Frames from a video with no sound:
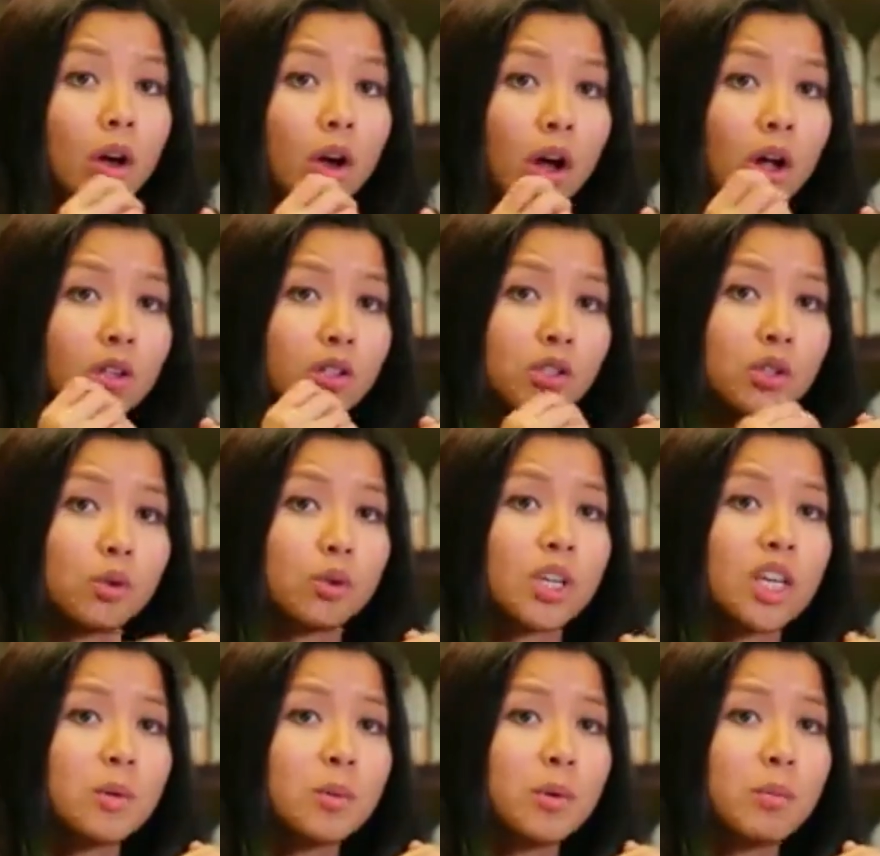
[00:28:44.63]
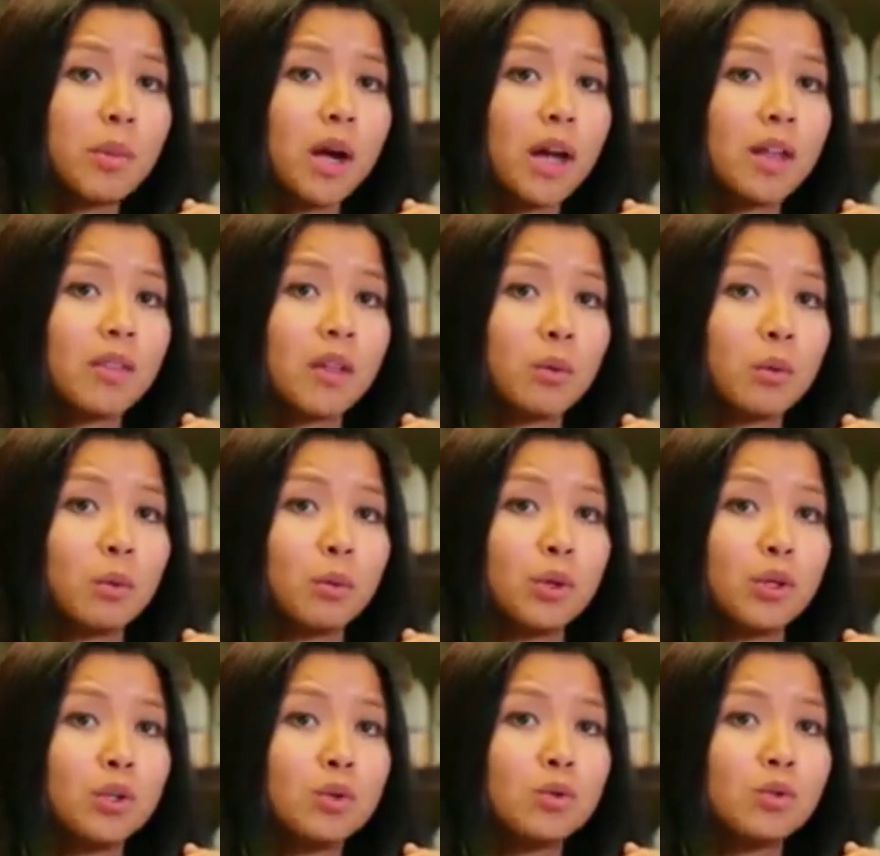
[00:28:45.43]
Also, keep in mind that when
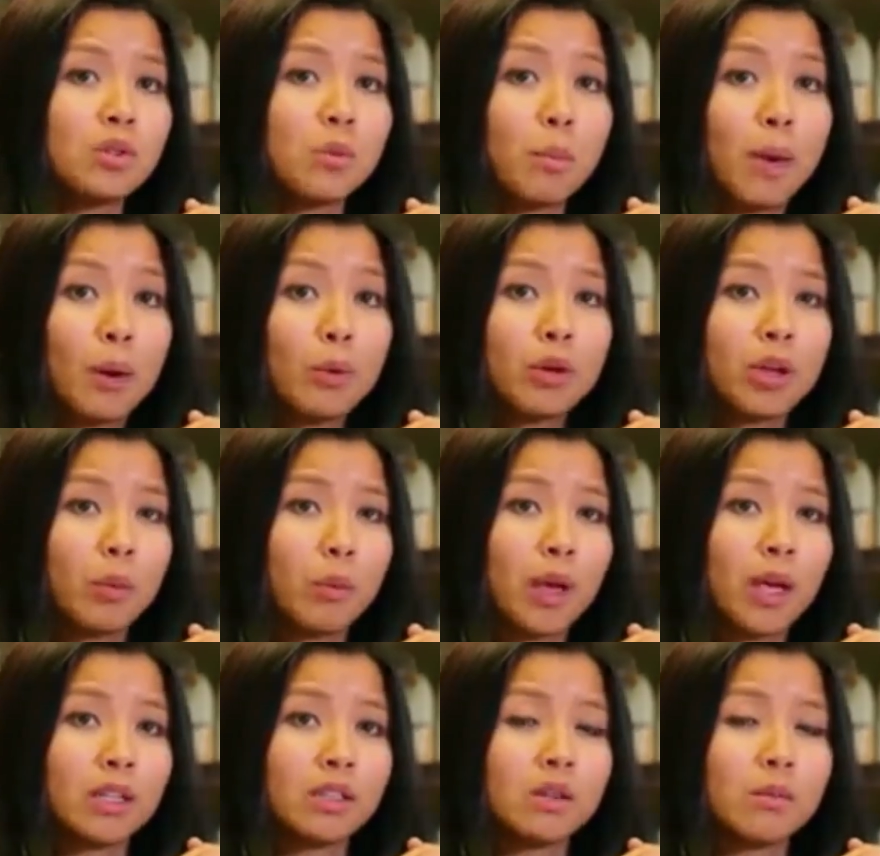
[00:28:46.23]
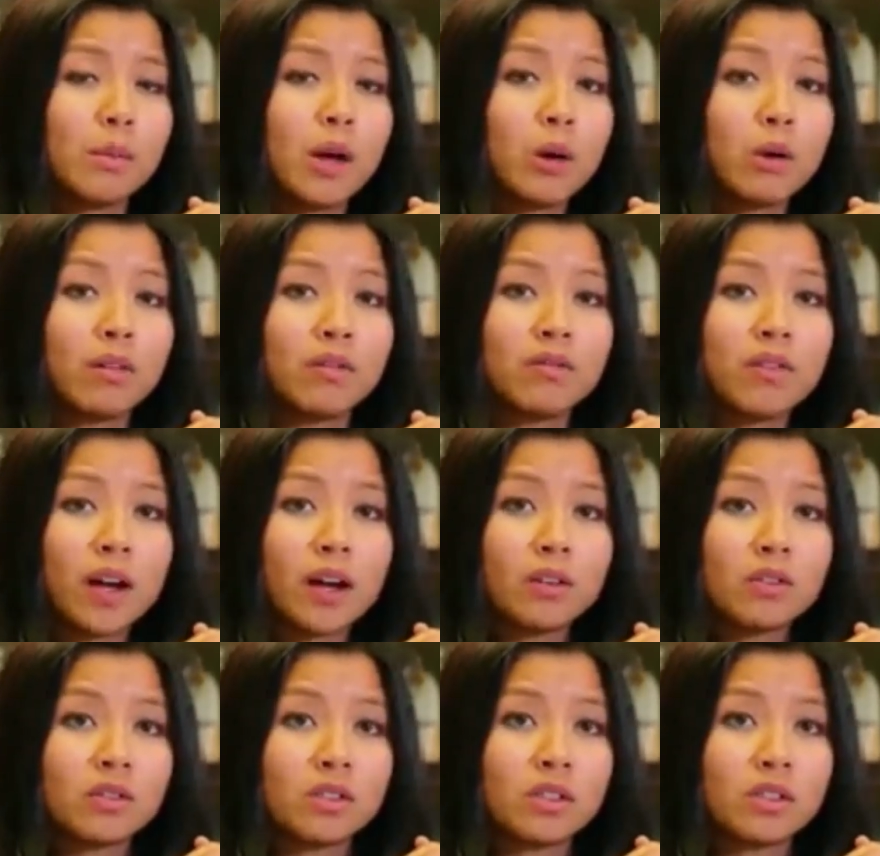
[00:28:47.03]
we use the mount command to mount a
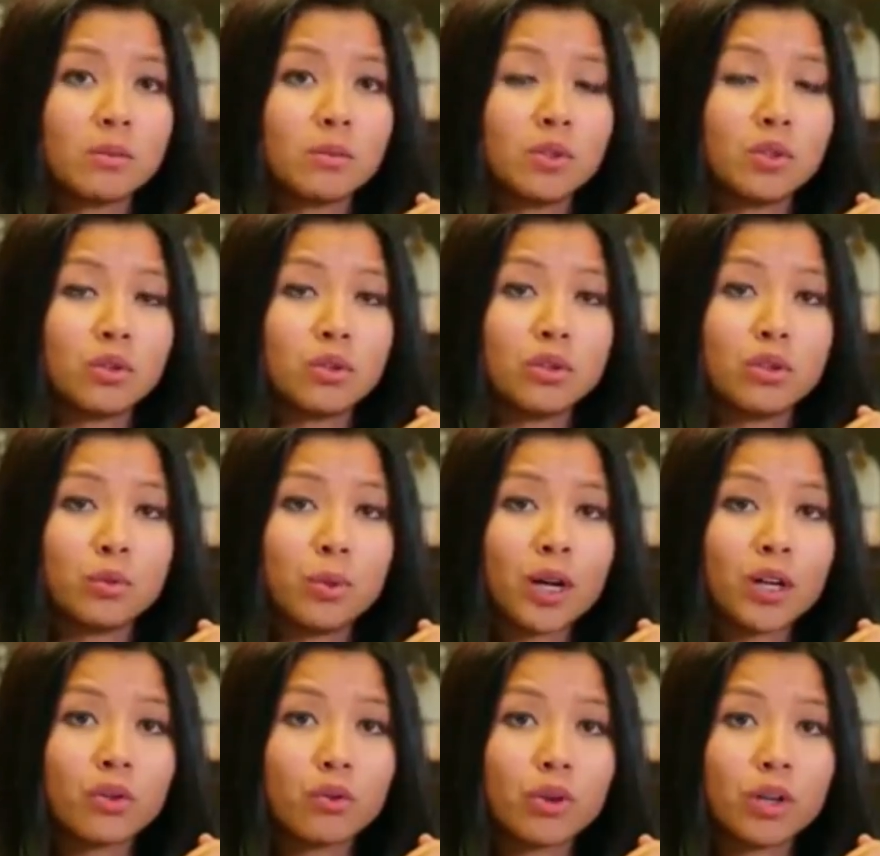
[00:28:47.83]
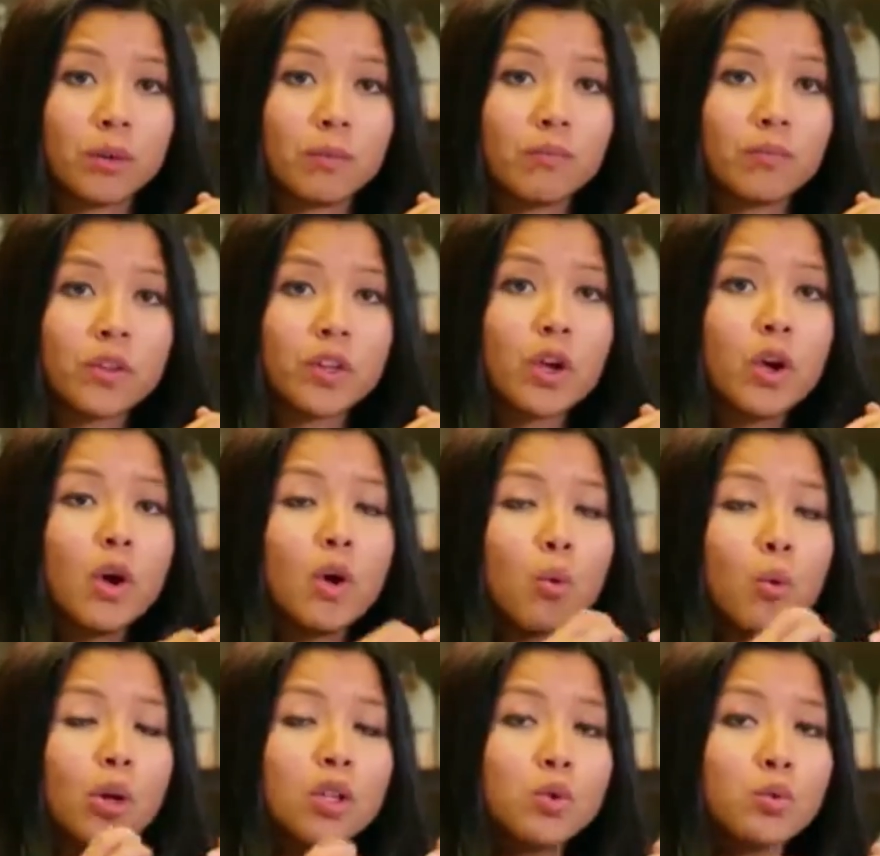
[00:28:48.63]
file system to a directory,
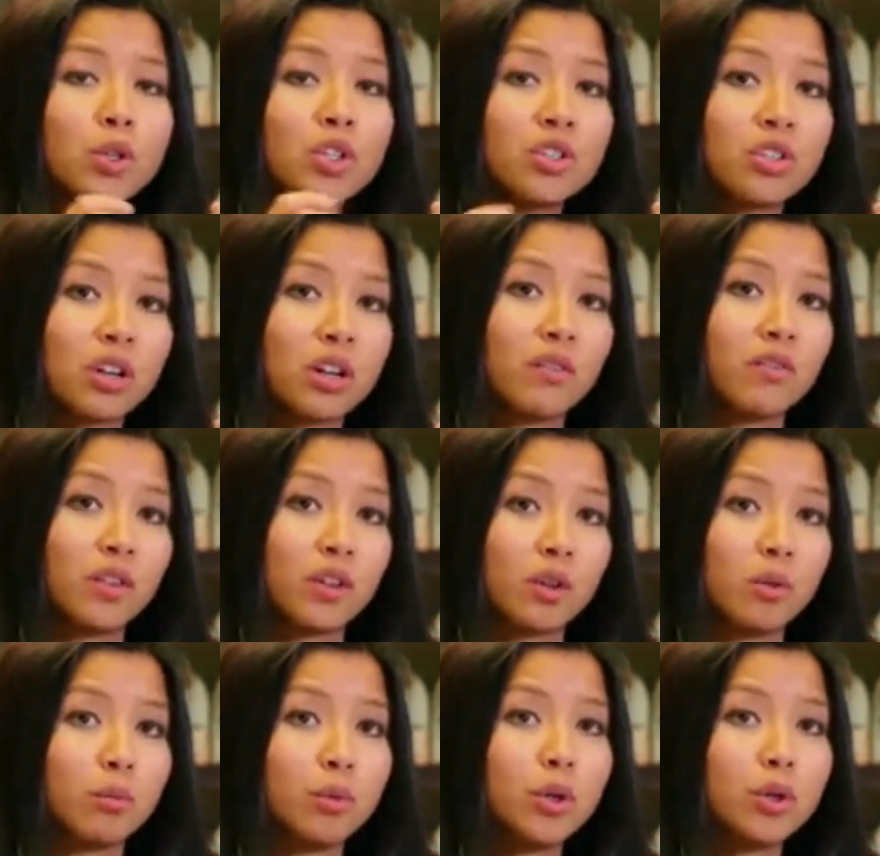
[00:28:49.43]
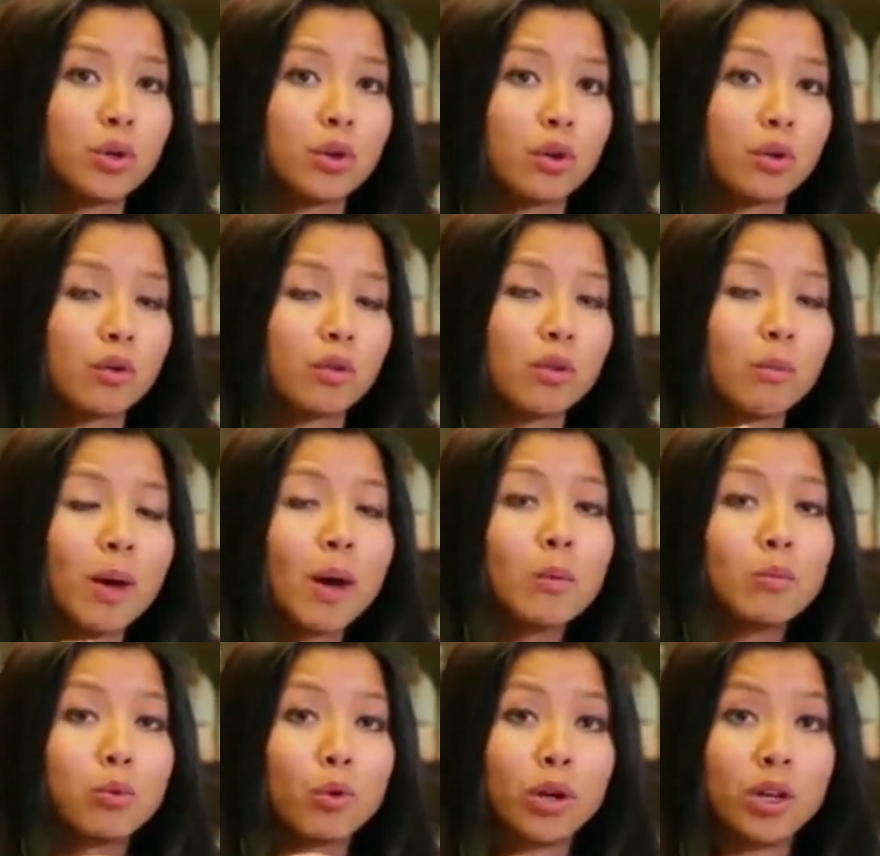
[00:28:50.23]
once we shut off the computer, the
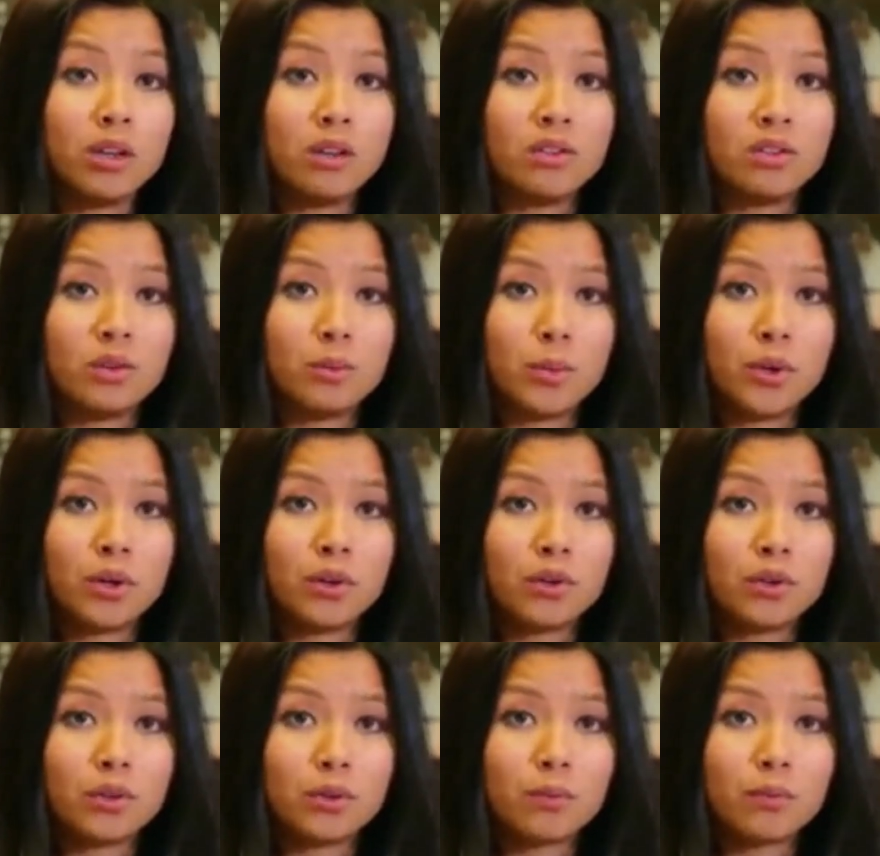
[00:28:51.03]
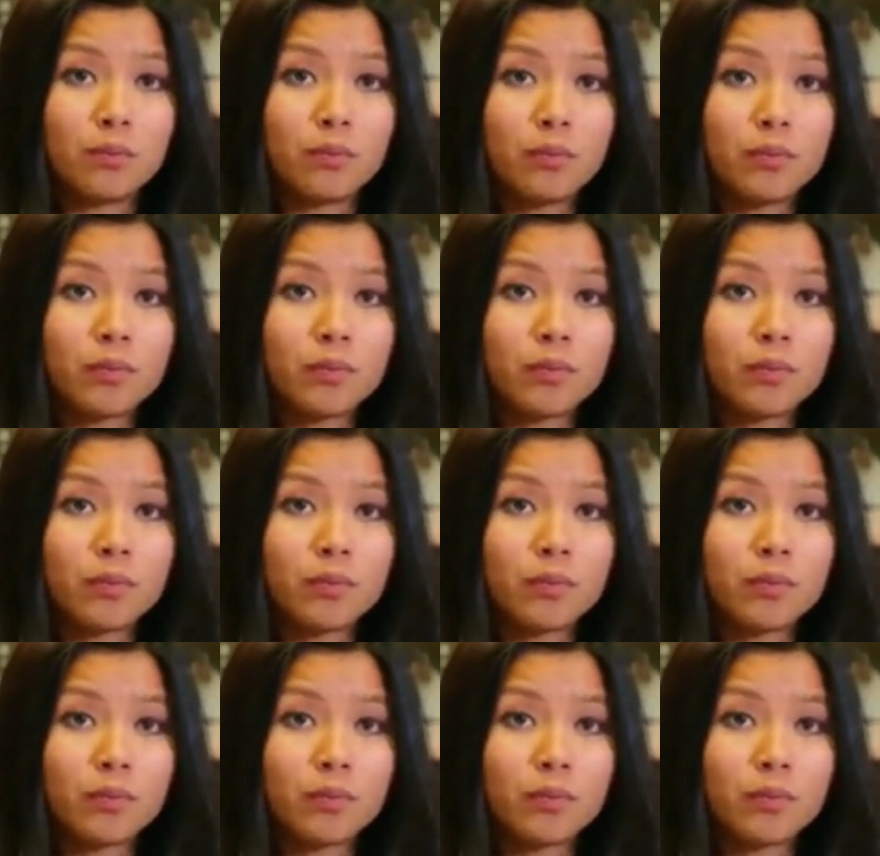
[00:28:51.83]
mount point disappears.